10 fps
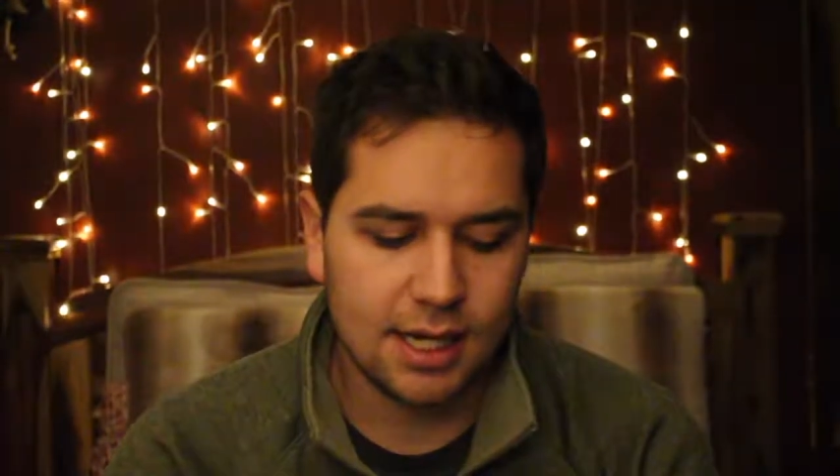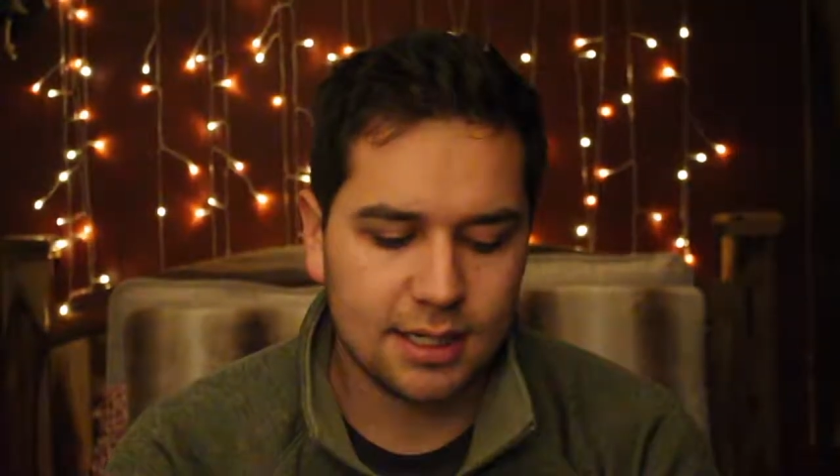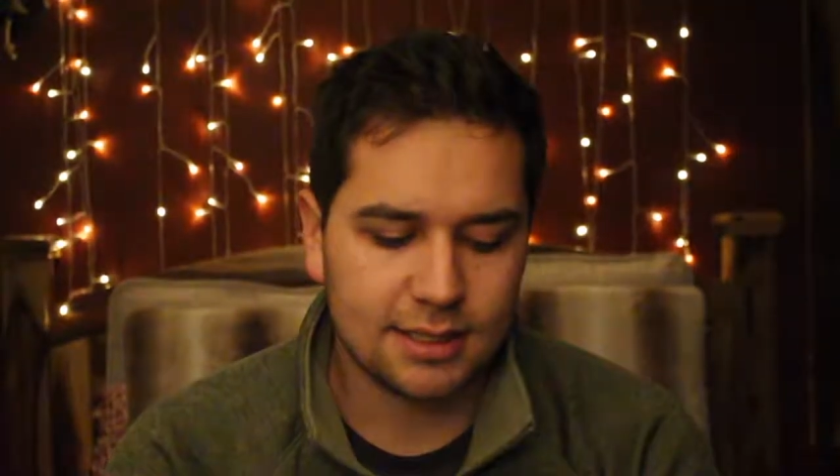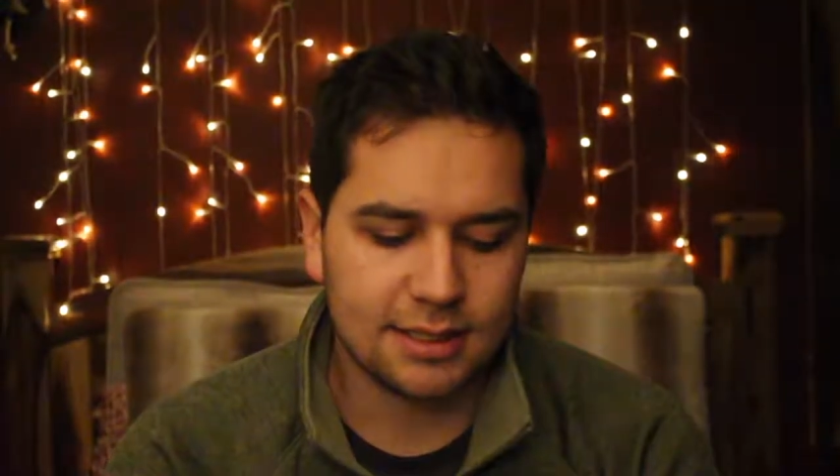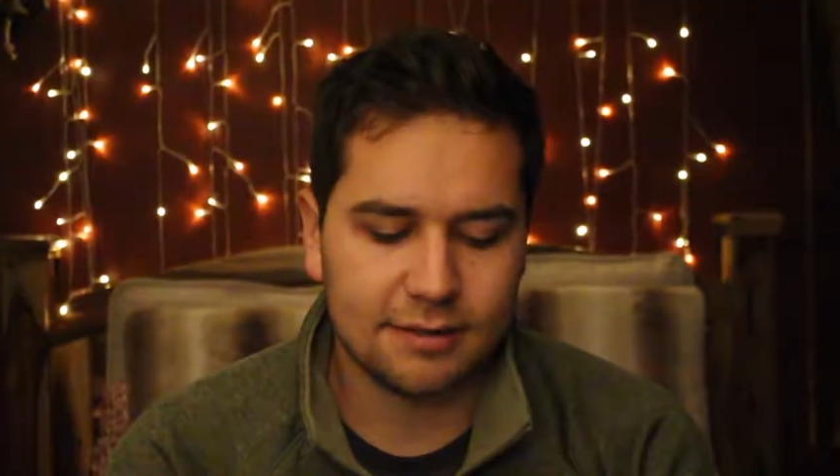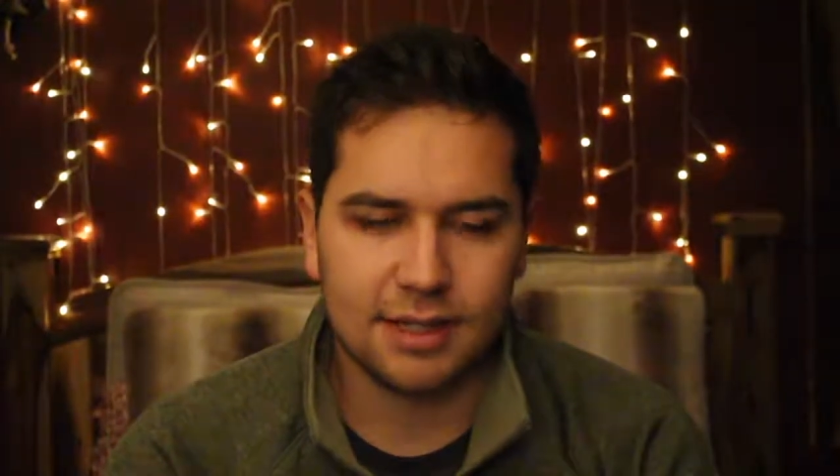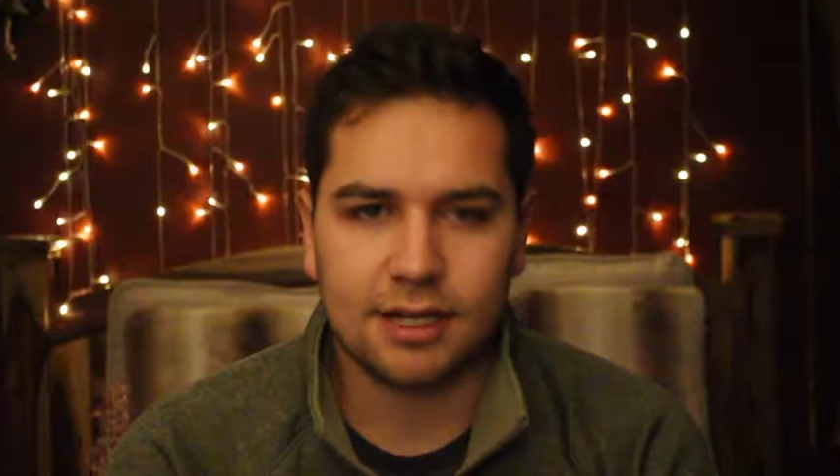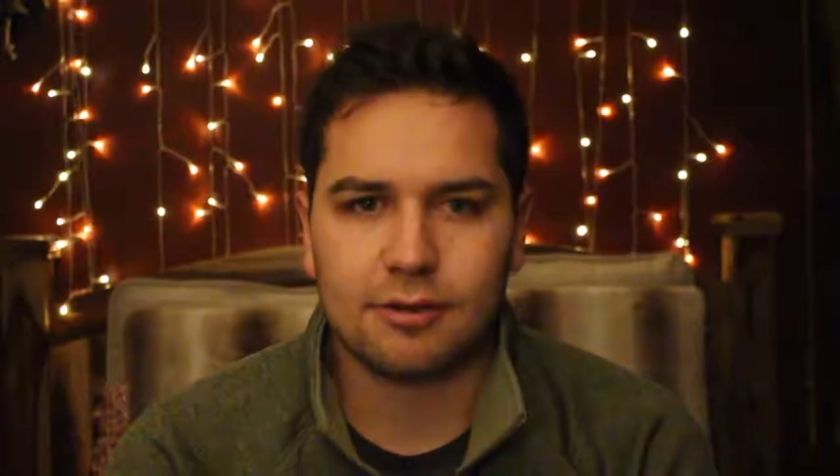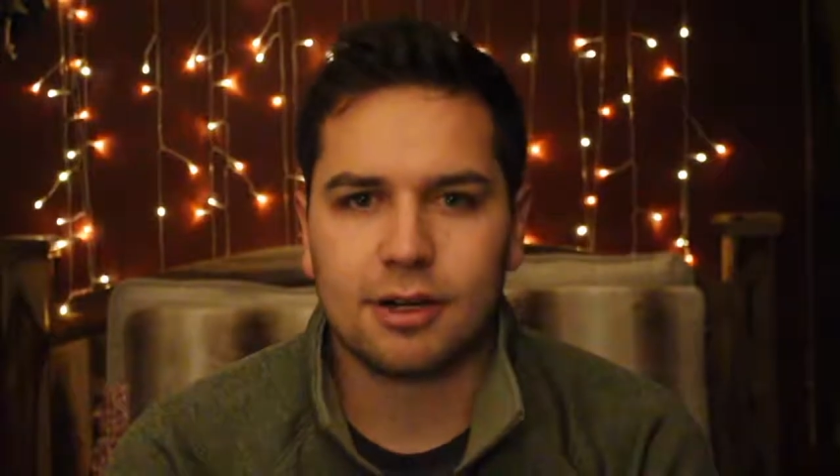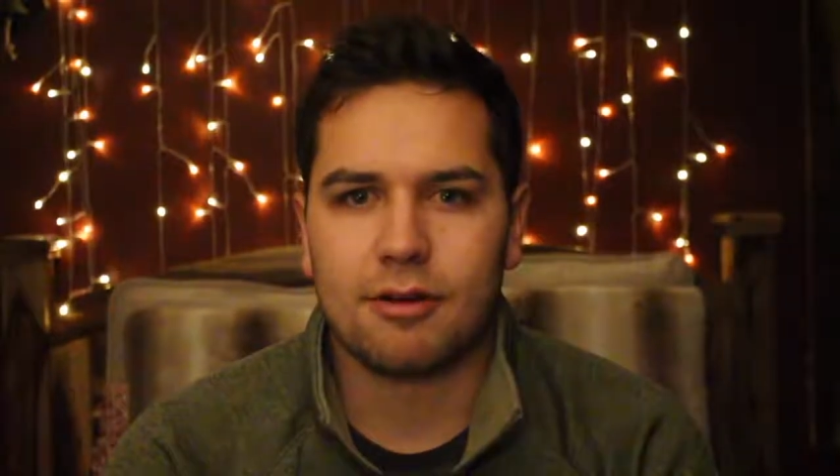to see if they
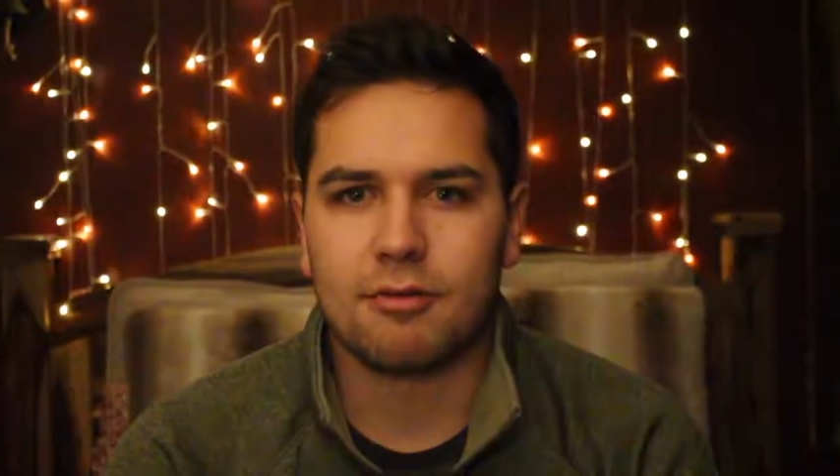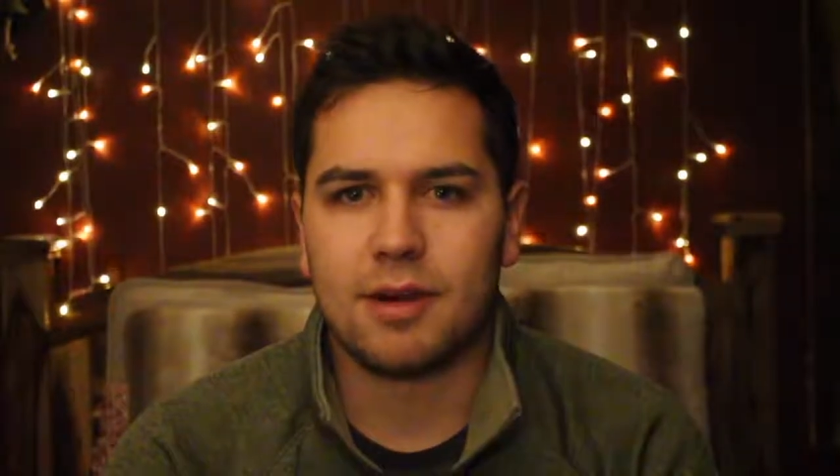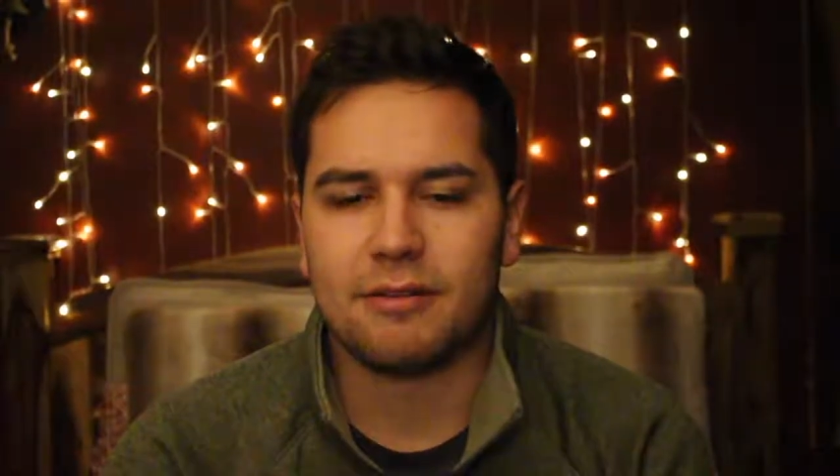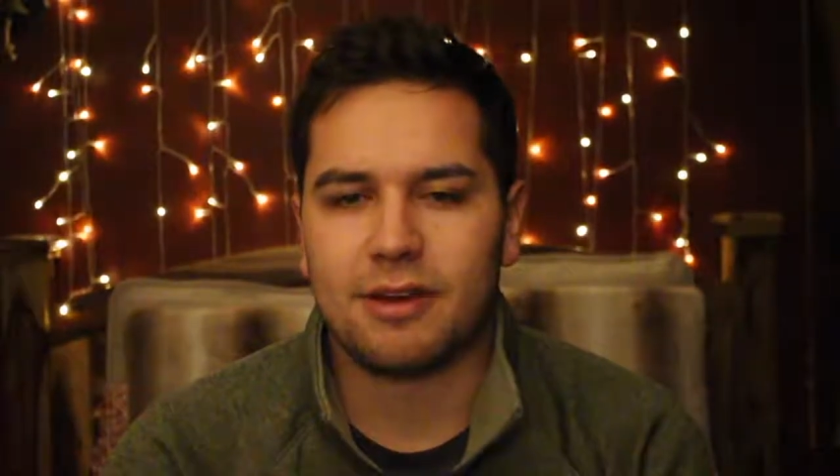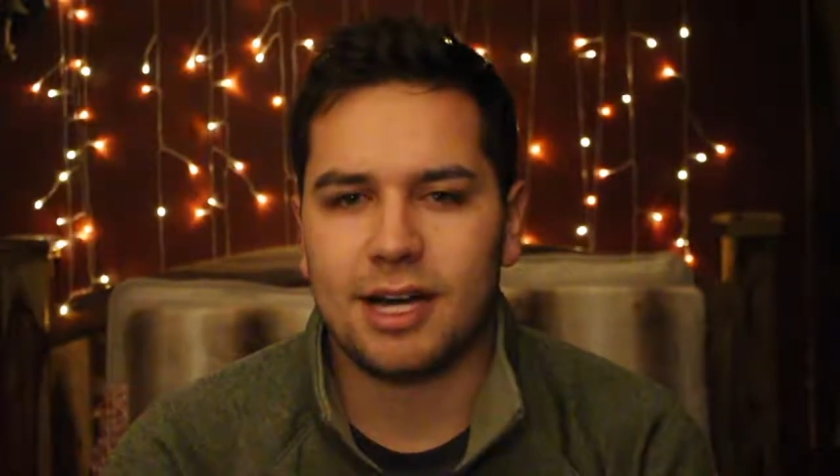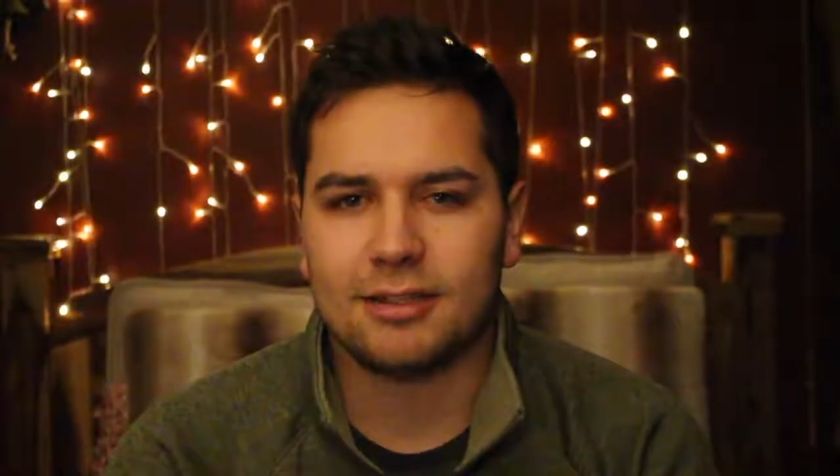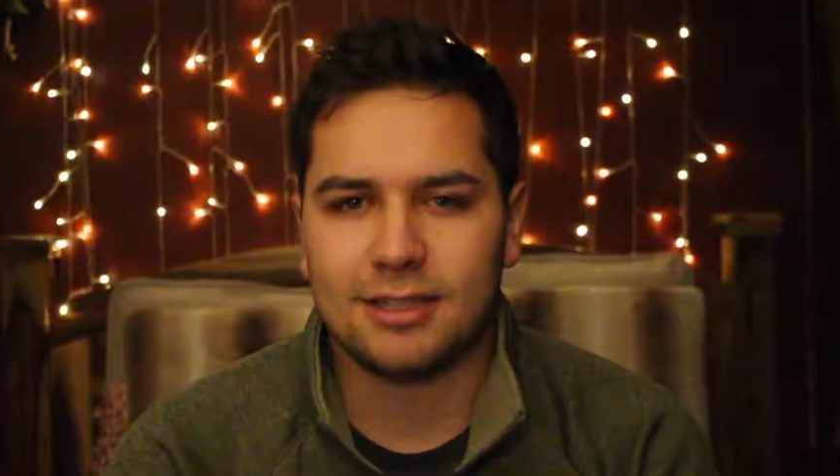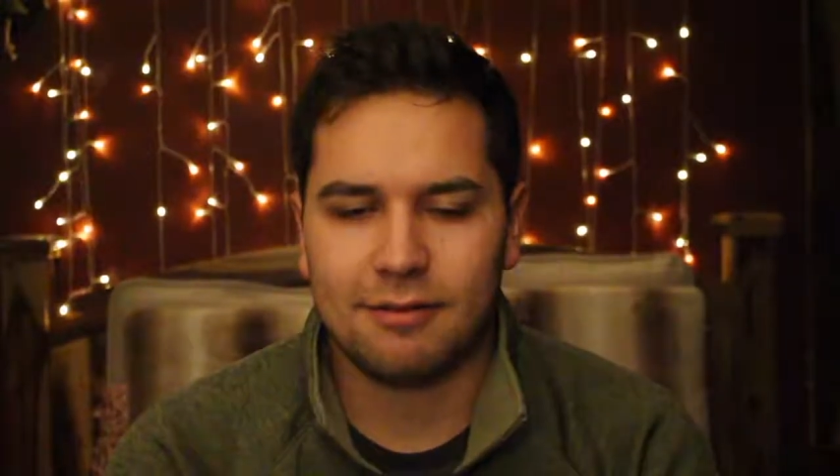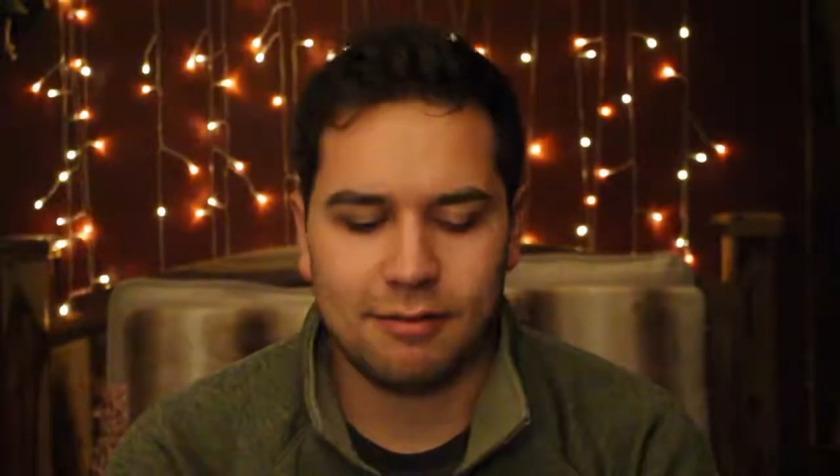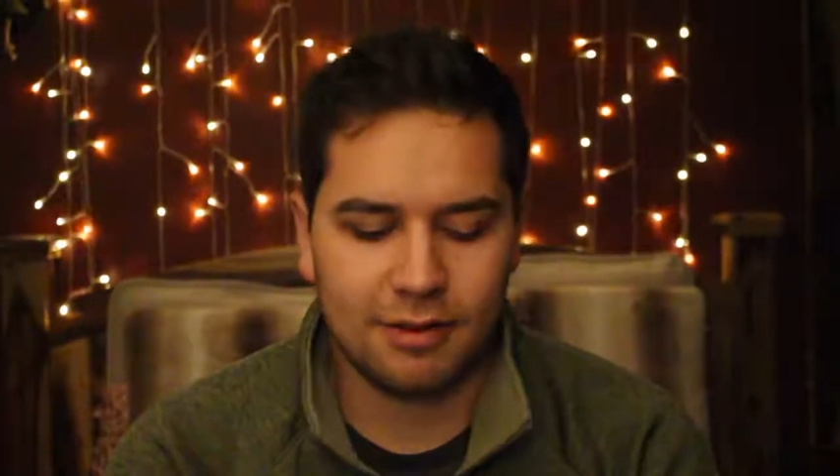can recover my files
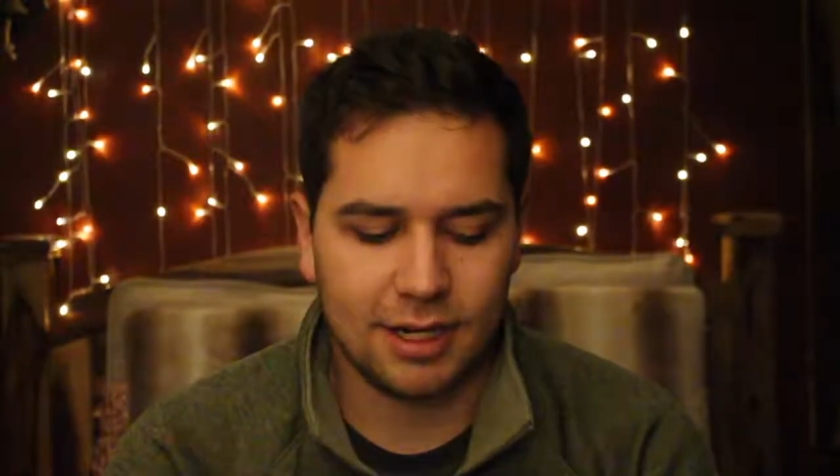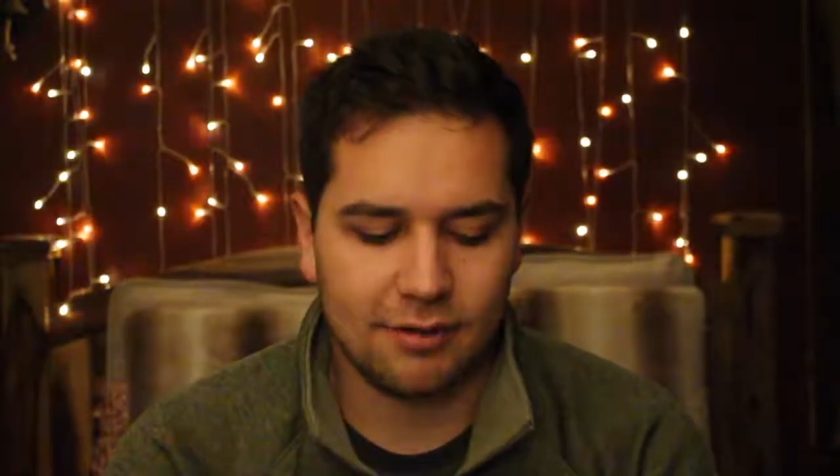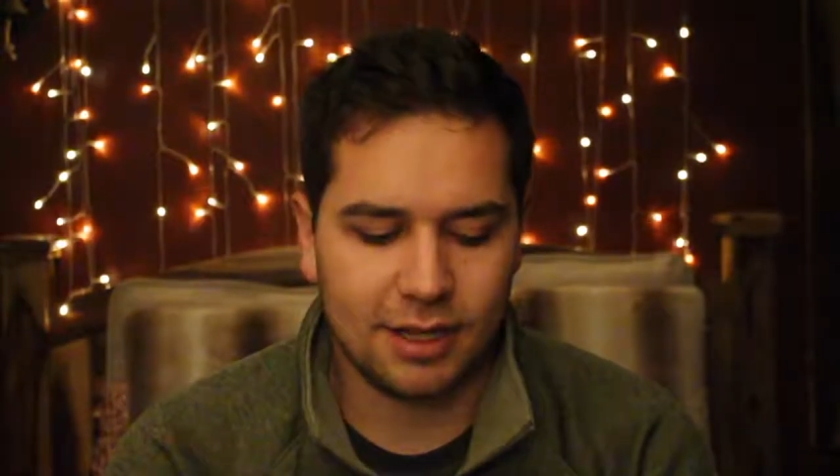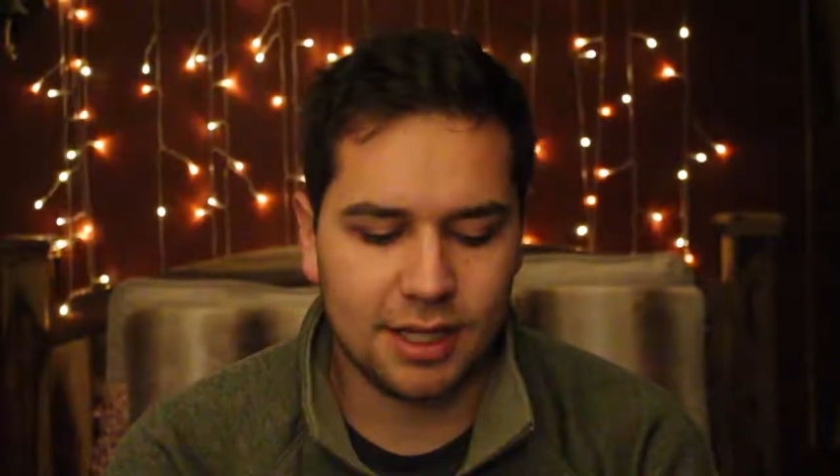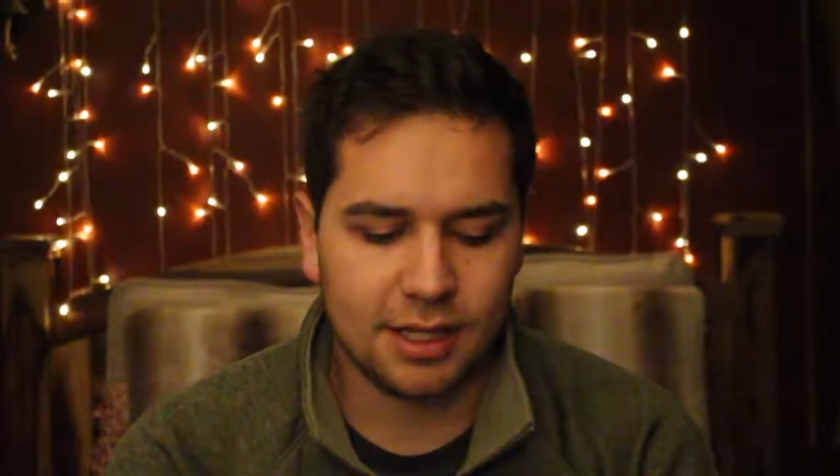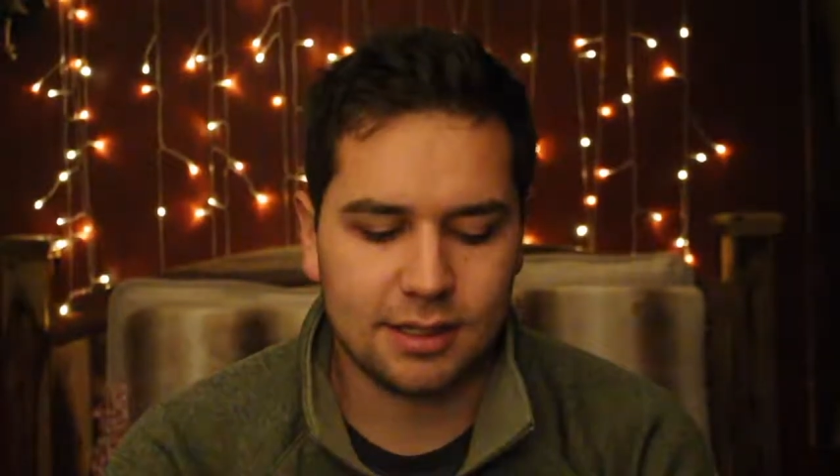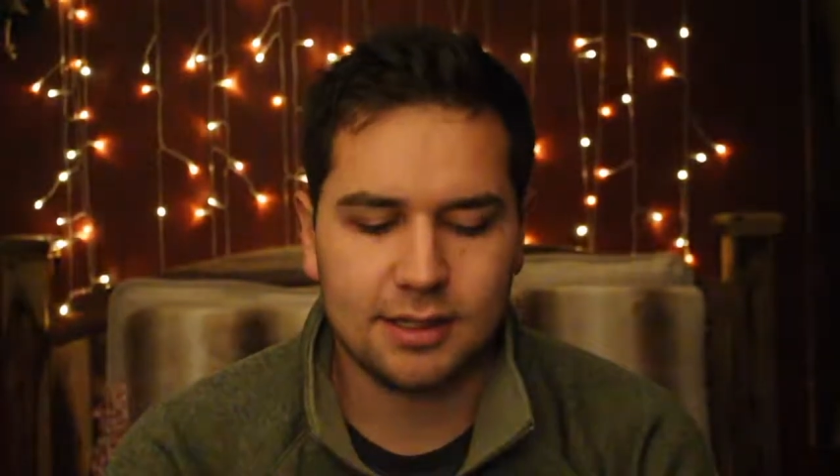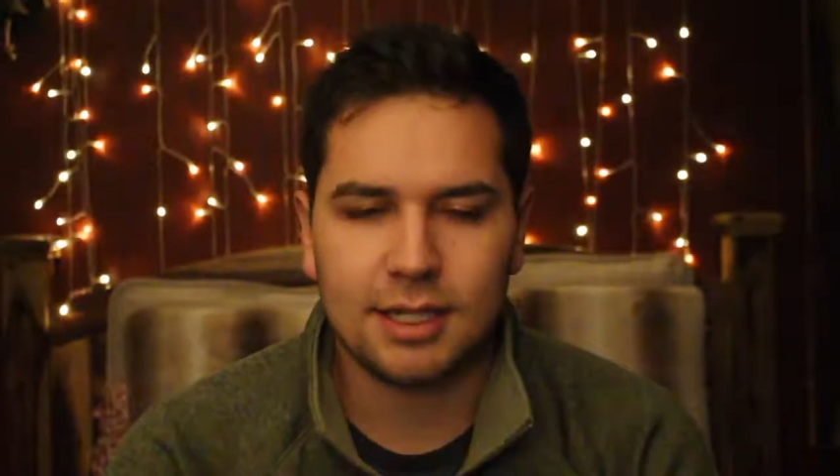off of it and everything.